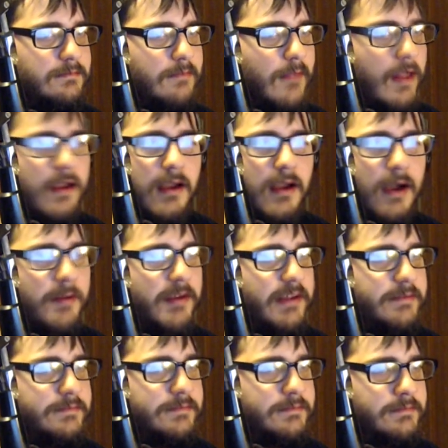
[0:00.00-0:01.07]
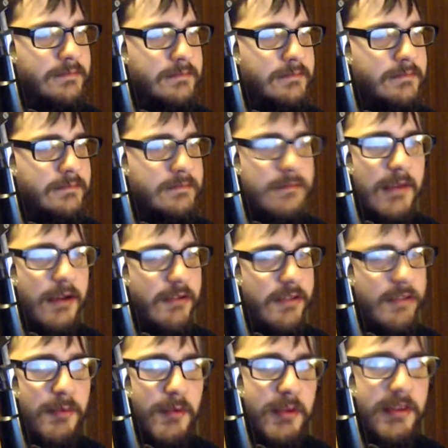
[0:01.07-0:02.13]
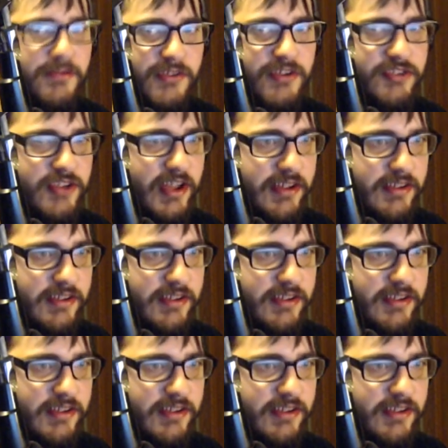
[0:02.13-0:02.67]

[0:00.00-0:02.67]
I'm good. No, it's not do what the fish does.